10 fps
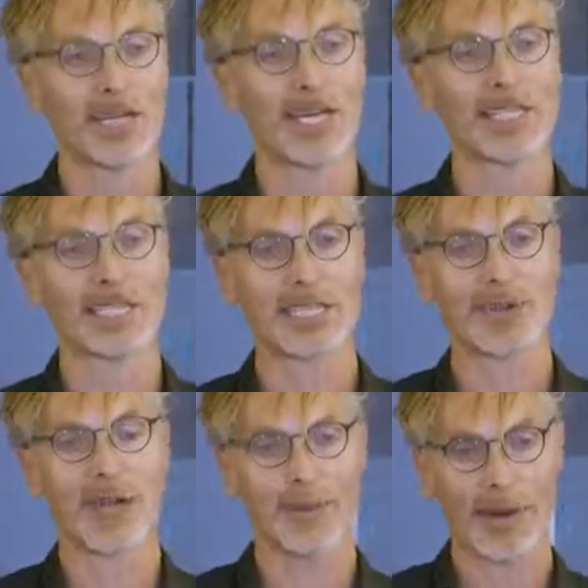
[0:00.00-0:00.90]

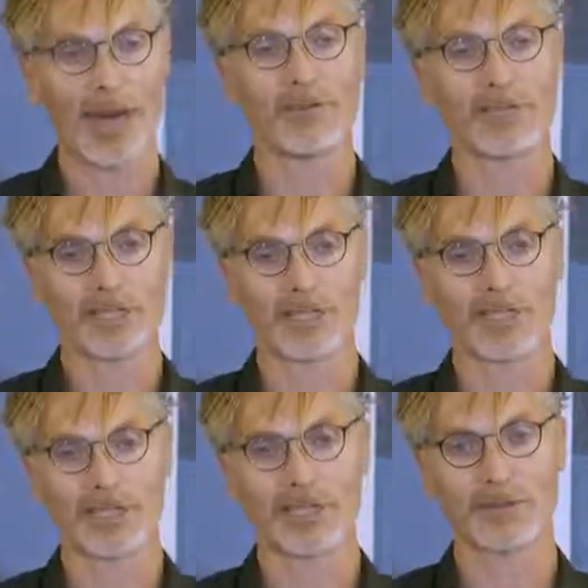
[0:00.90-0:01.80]
necessarily apparent to the
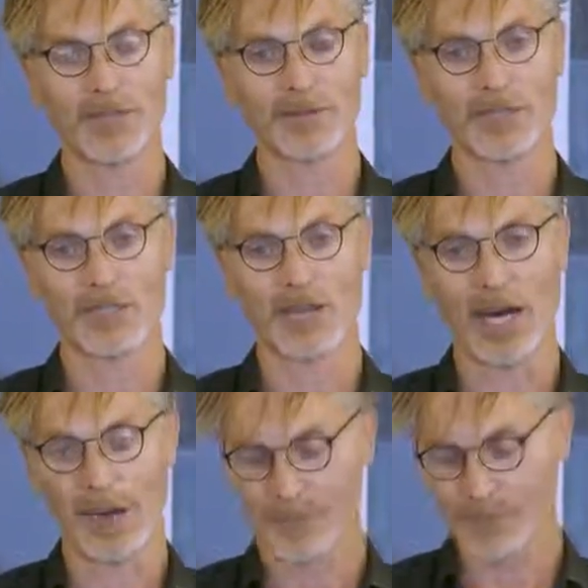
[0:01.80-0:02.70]
leadership team at the
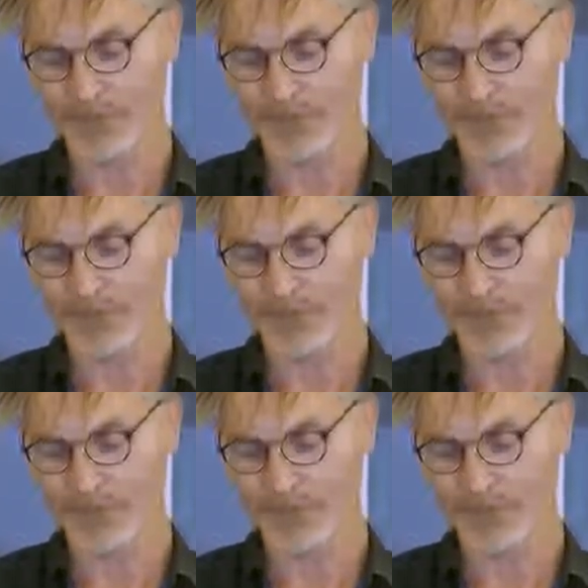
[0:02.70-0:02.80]
time.